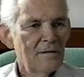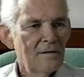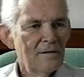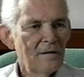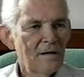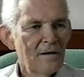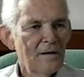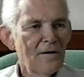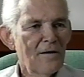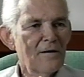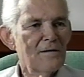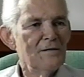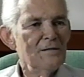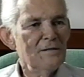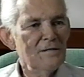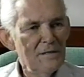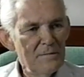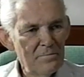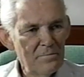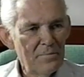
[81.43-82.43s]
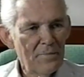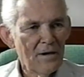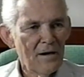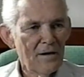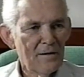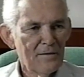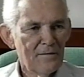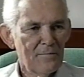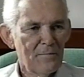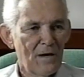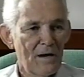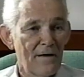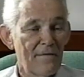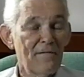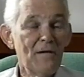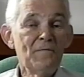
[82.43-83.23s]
that are a deep part of my life.